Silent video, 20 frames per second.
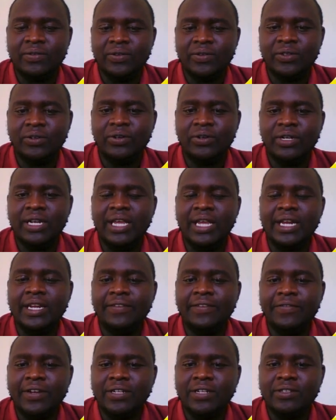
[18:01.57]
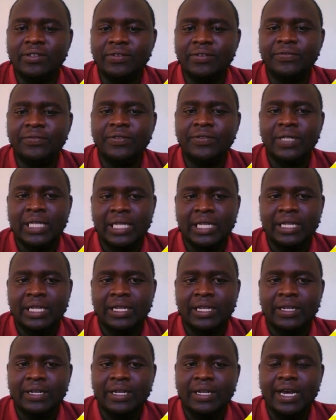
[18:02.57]
with only a difference of
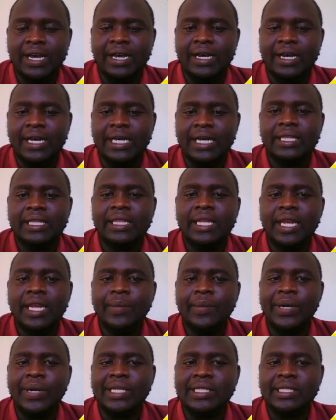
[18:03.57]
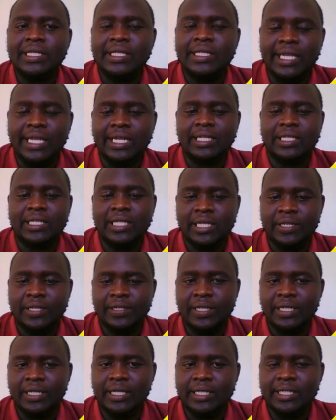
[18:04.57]
3%
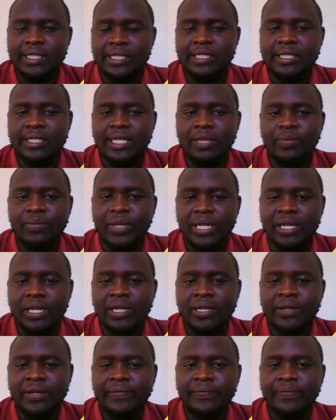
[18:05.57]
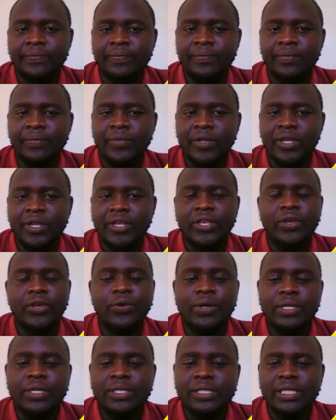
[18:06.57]
interest, I mean, you
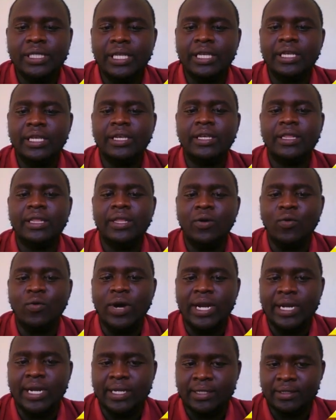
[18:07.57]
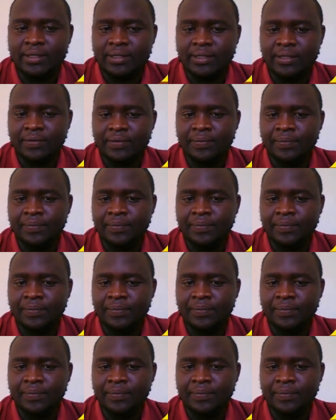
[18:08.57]
will see the wonders.